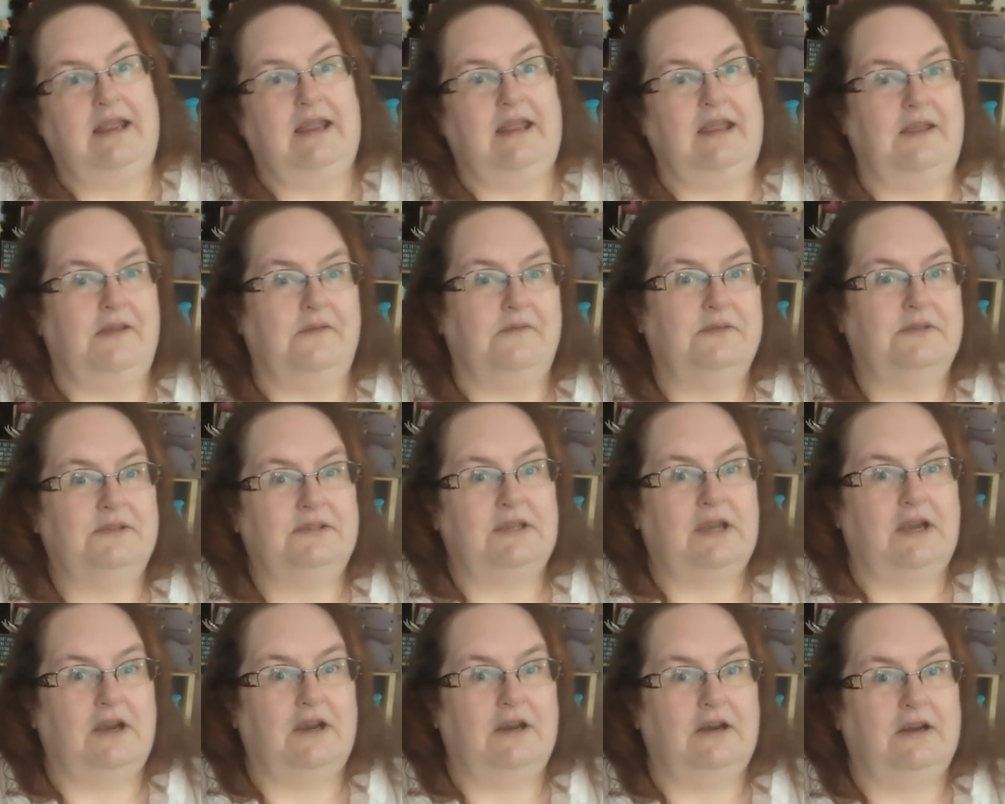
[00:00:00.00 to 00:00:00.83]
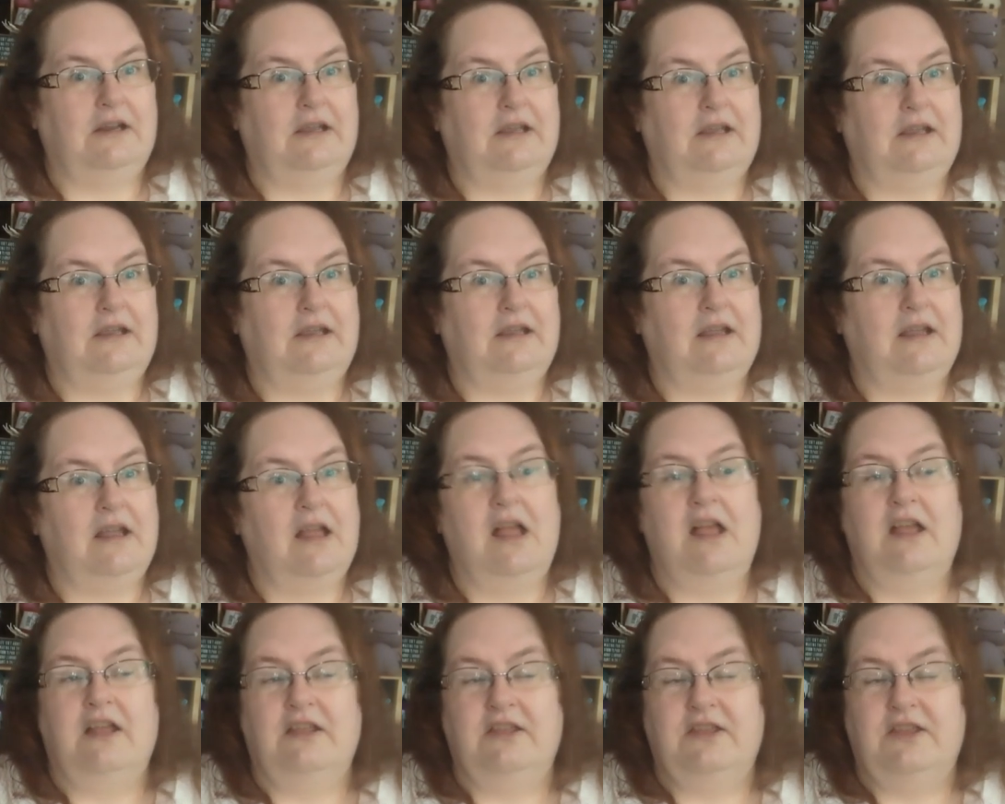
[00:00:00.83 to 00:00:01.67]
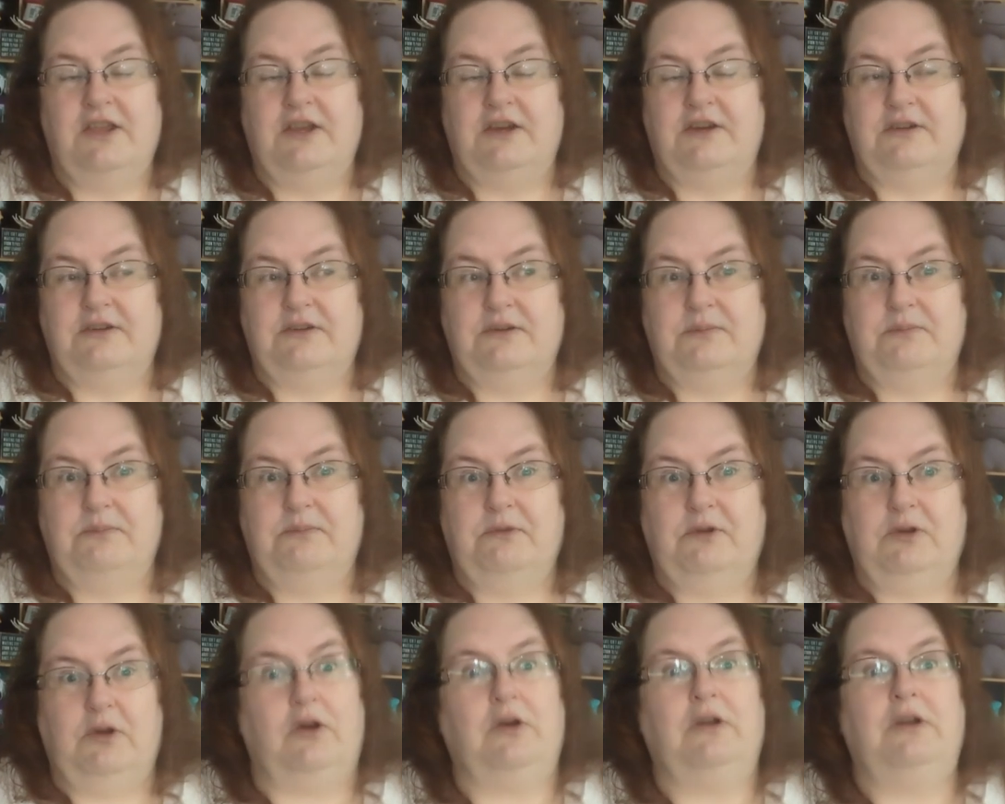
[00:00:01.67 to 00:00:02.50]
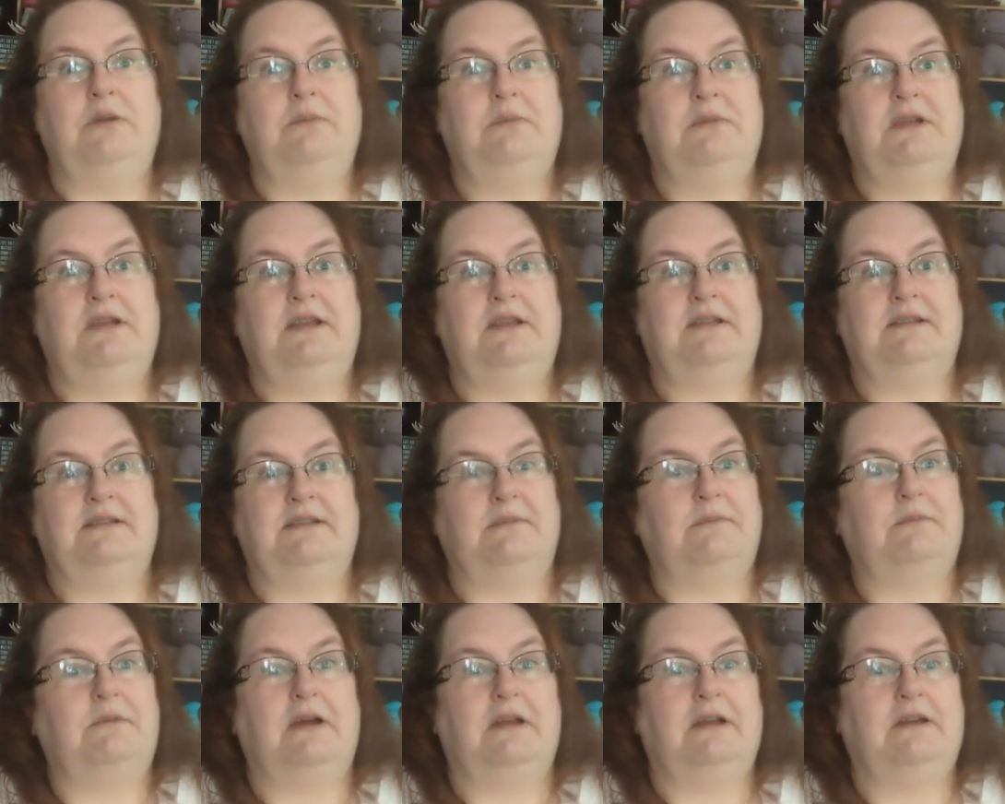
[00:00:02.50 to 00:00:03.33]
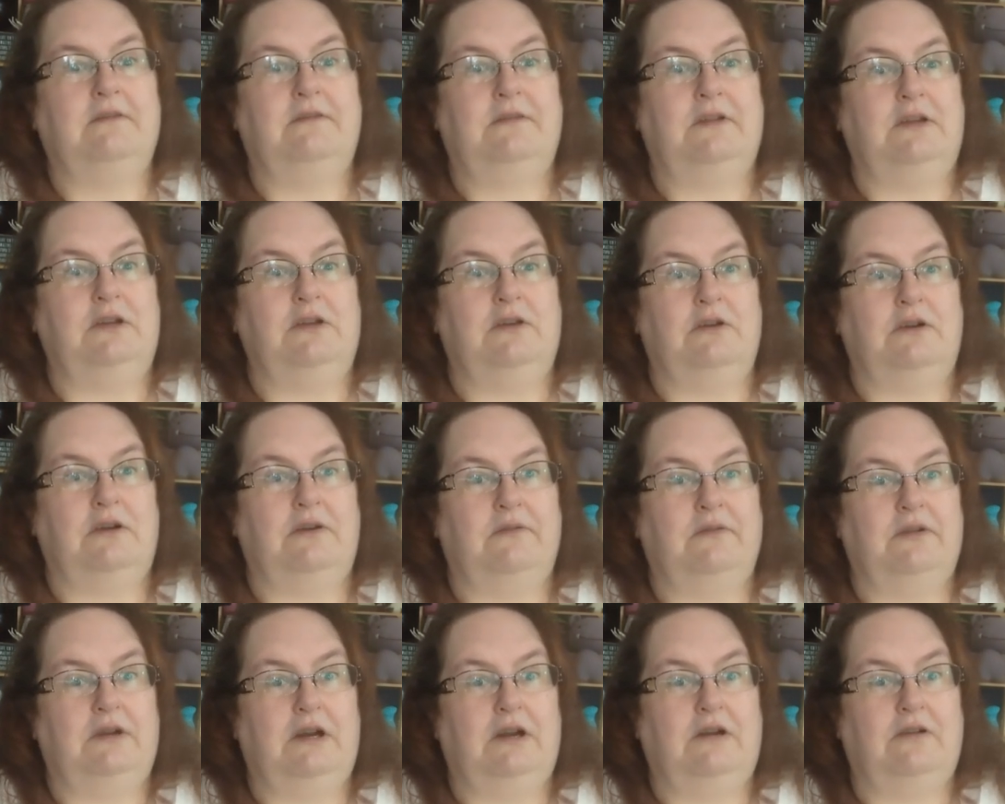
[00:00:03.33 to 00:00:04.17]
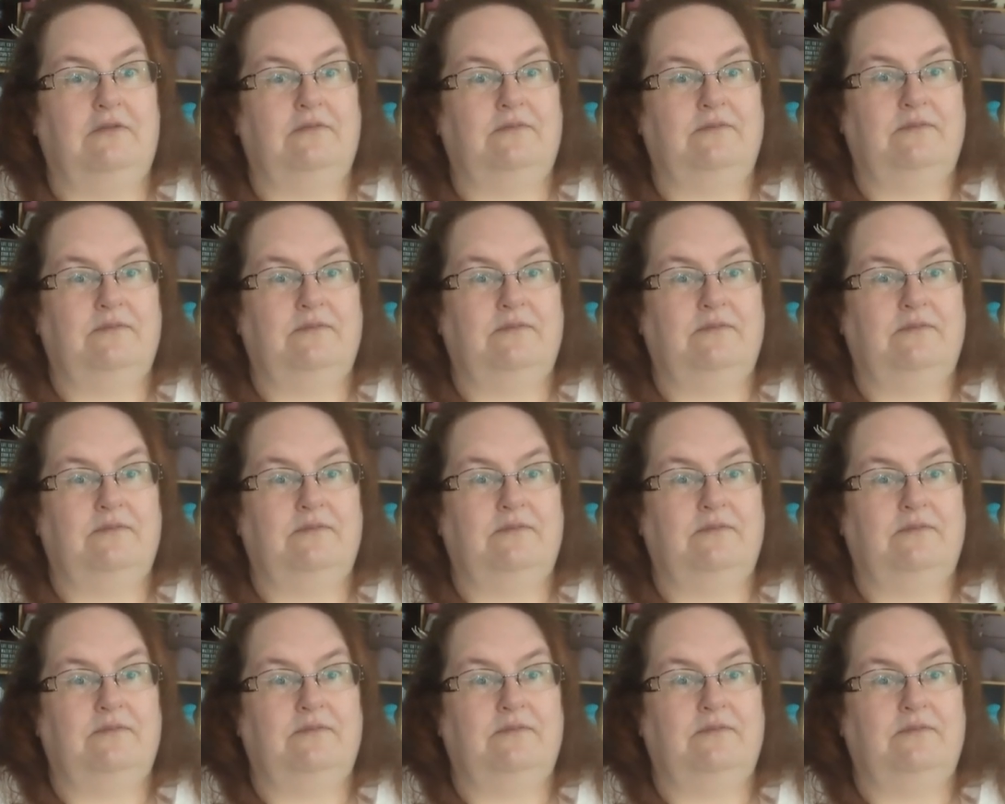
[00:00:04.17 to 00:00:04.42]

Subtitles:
if it's Saturday, there's going to be some kind of video coming out.